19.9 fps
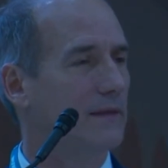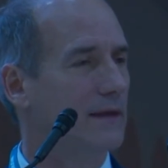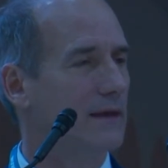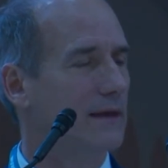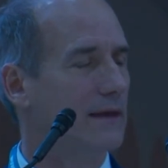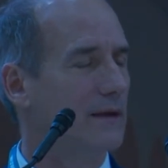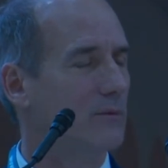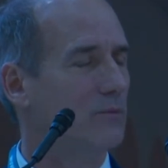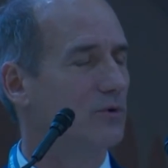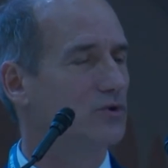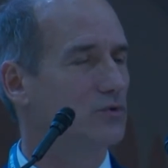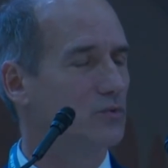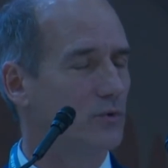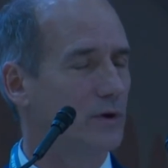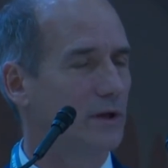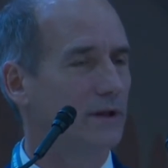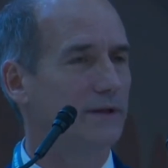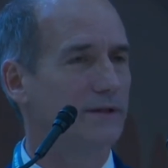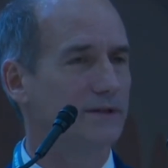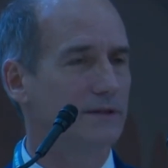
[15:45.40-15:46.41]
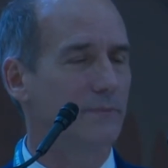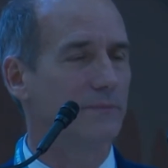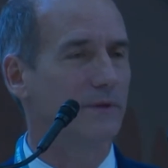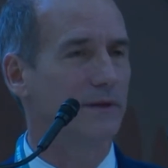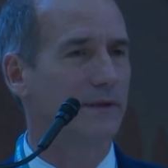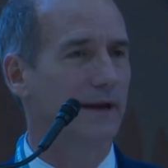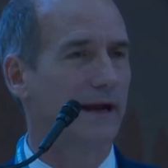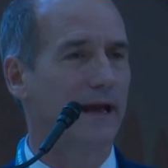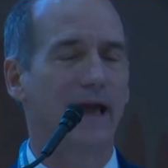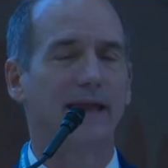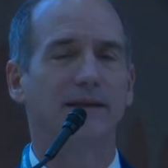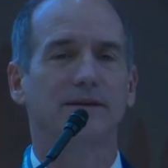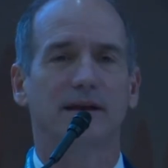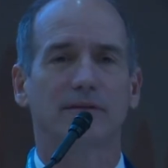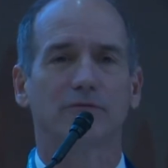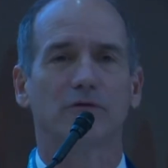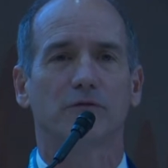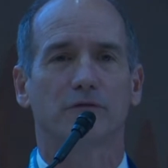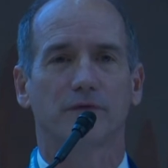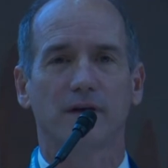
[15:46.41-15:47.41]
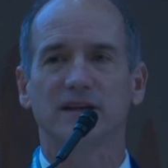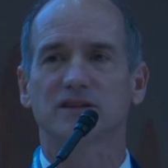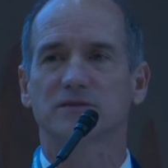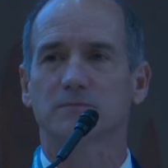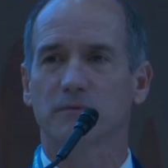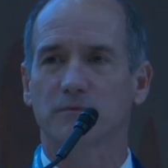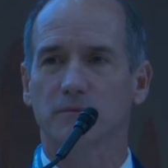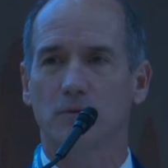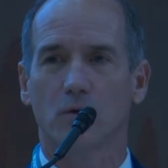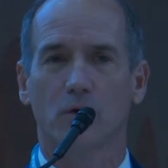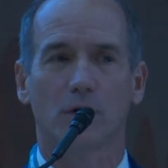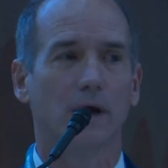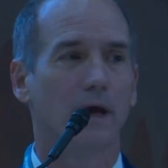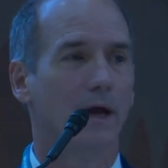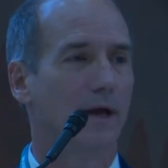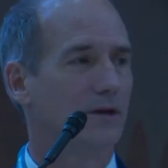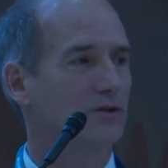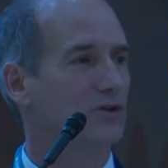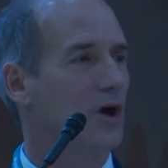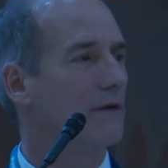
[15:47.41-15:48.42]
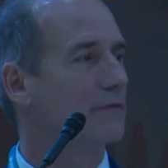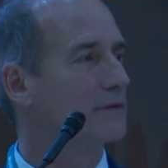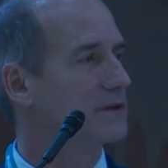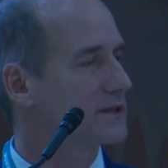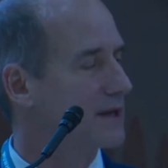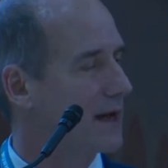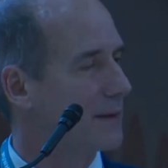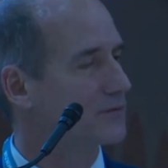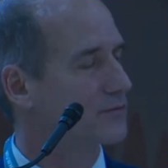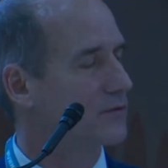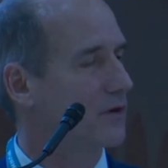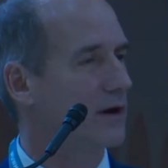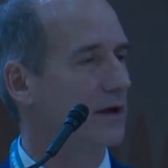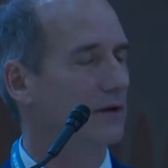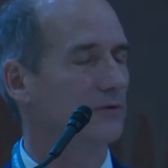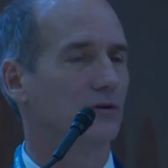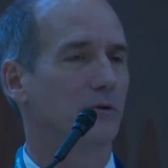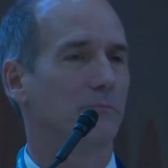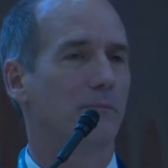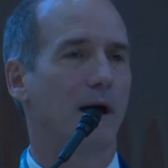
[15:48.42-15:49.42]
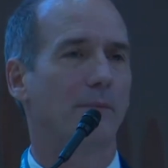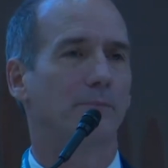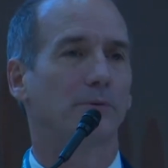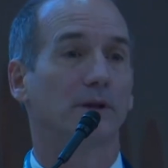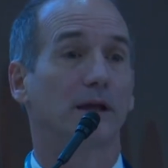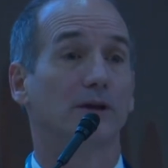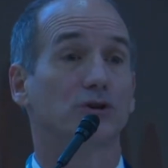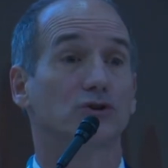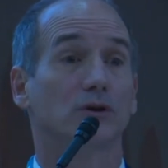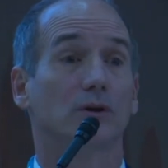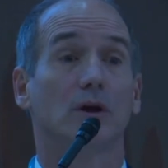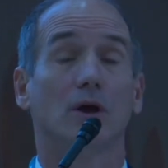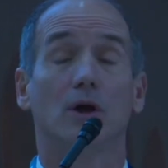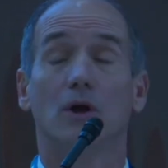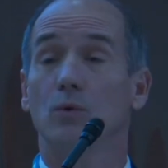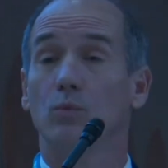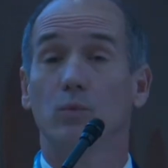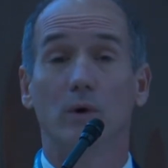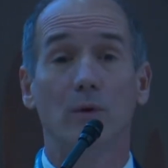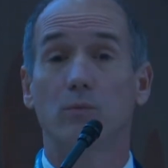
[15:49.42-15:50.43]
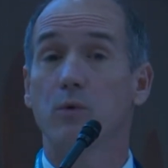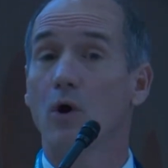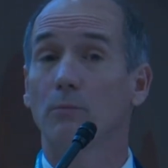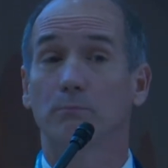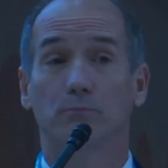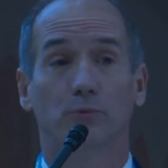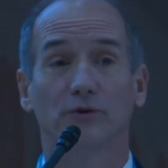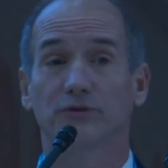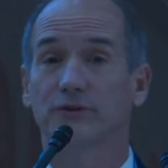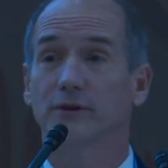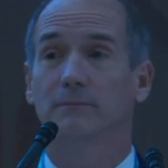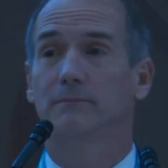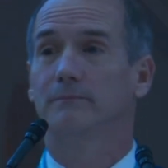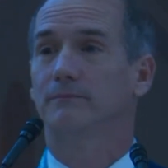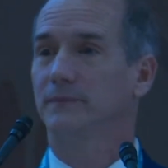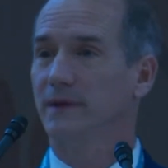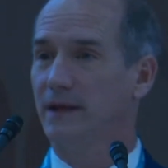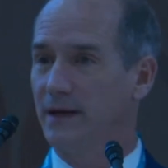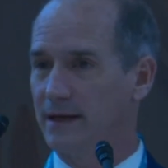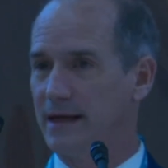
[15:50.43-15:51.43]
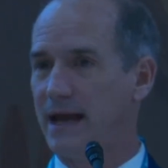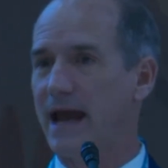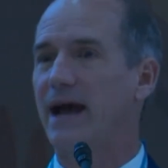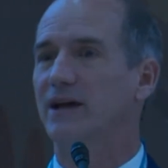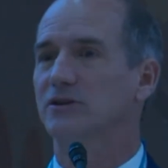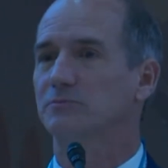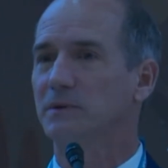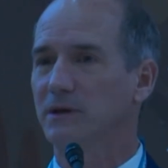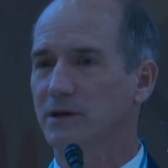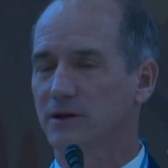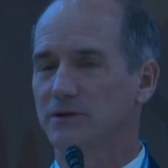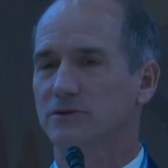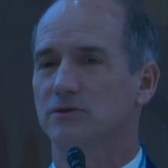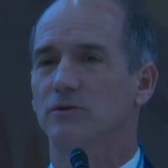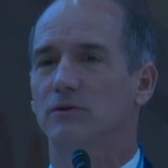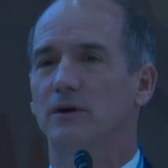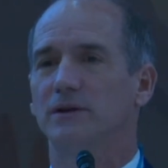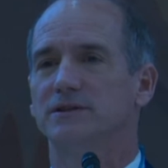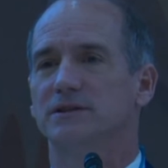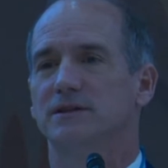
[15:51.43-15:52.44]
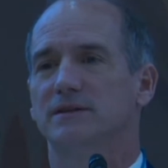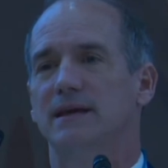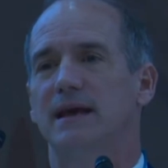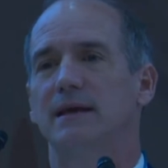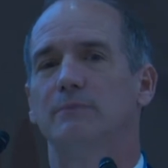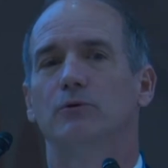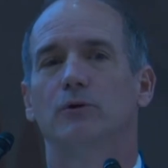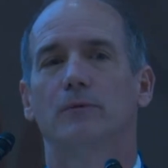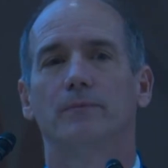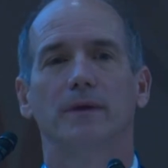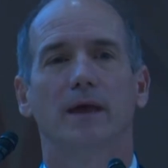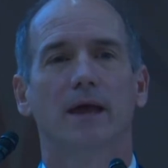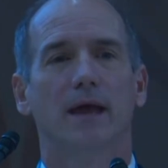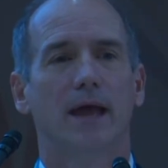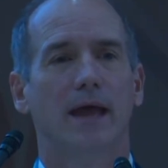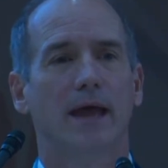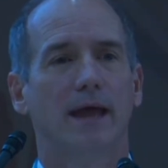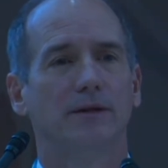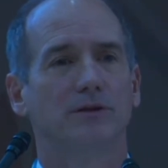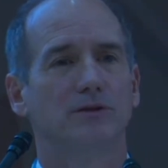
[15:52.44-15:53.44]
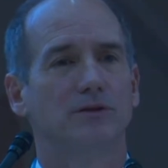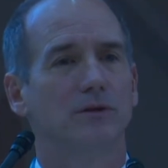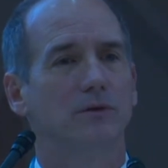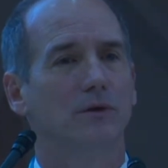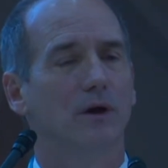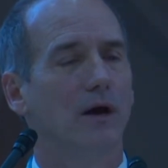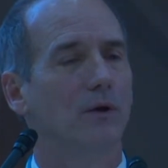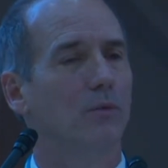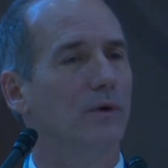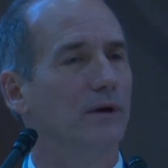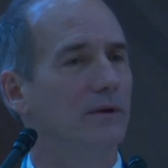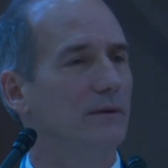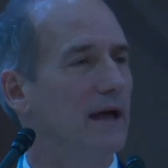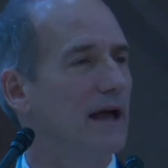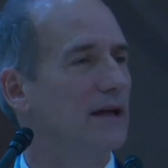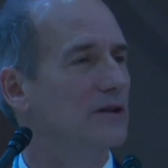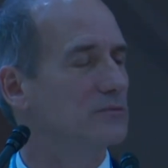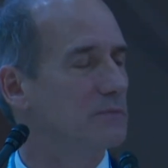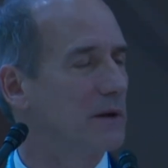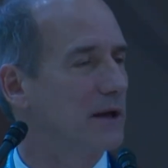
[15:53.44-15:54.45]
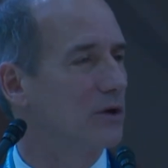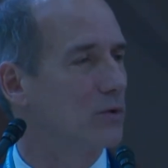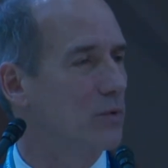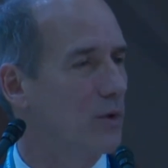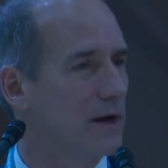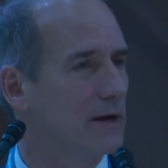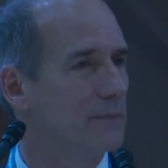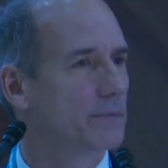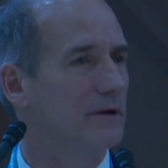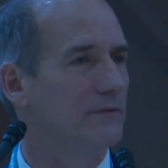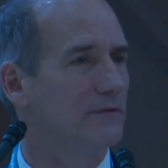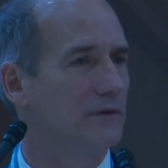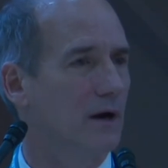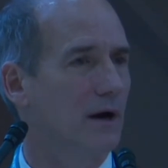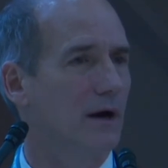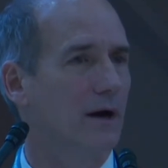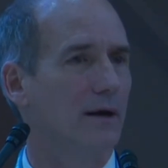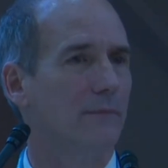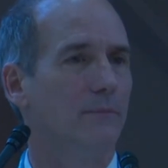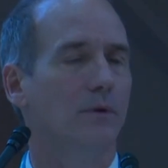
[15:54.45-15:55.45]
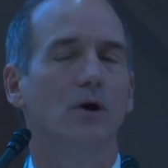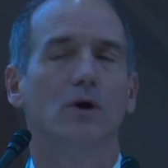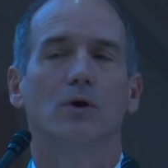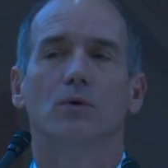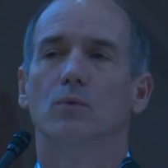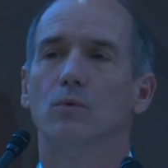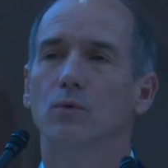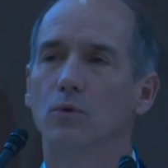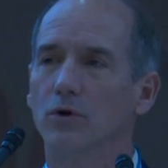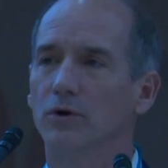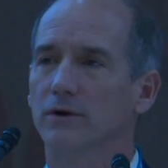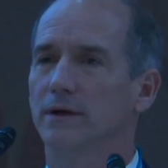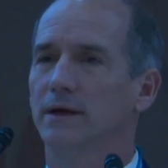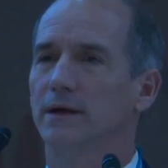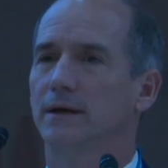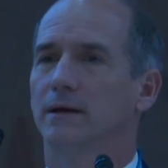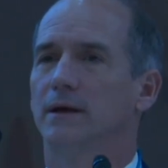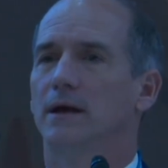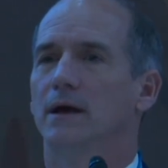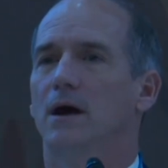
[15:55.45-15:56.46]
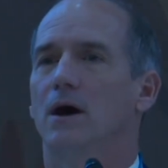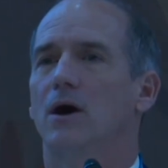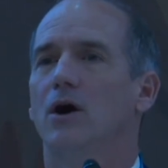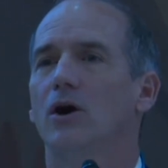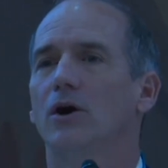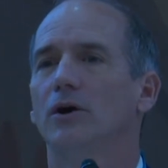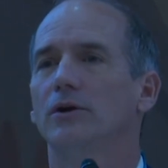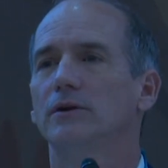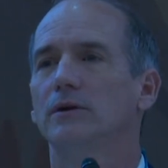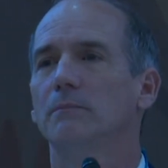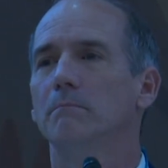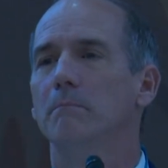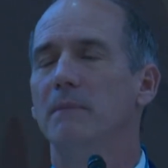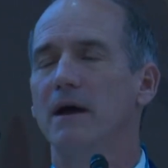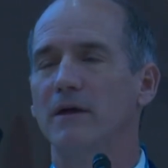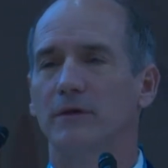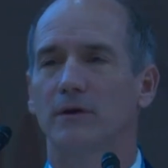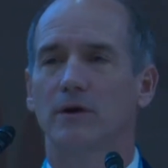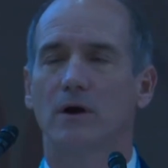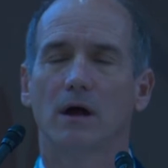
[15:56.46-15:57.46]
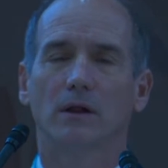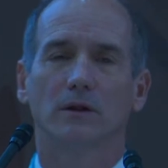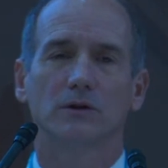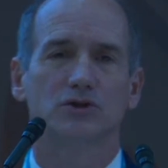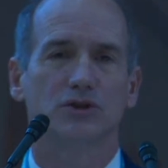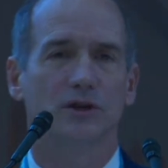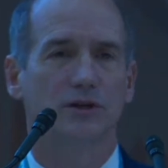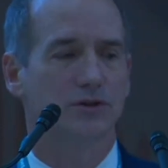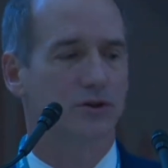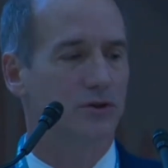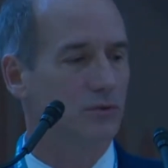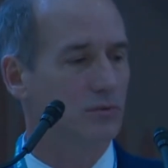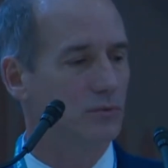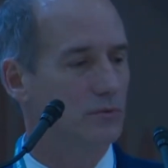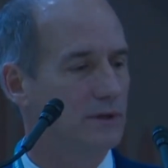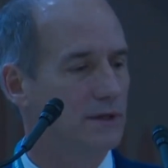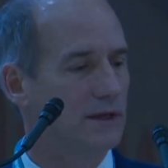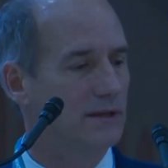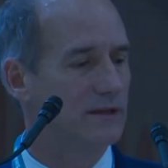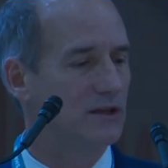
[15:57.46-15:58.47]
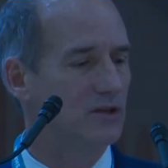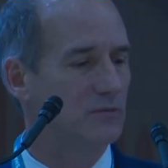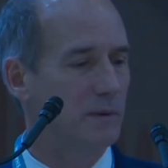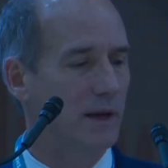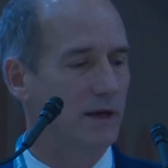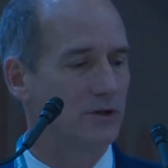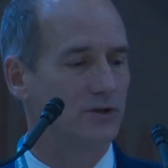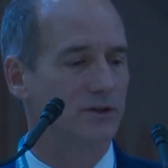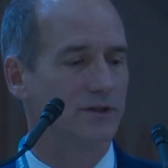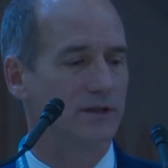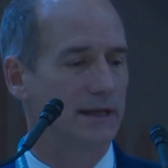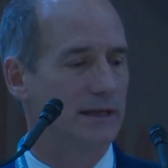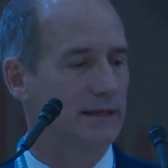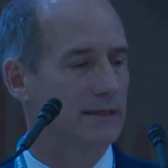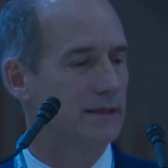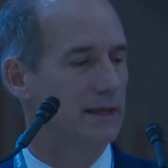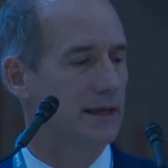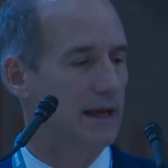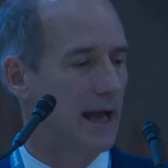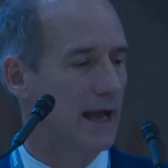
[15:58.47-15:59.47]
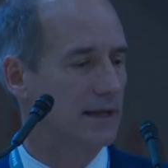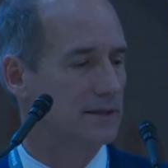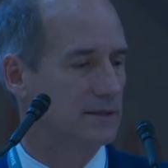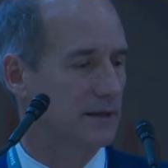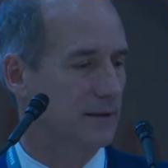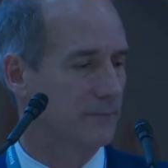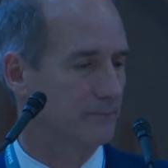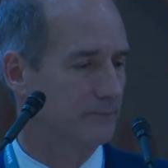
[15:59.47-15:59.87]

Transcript: it was really something that I had never faced before, because oftentimes for our elderly population, we won't put them in a cast because they're unstable. And we had spent quite a bit of time working on methodologies to get these patients into casting.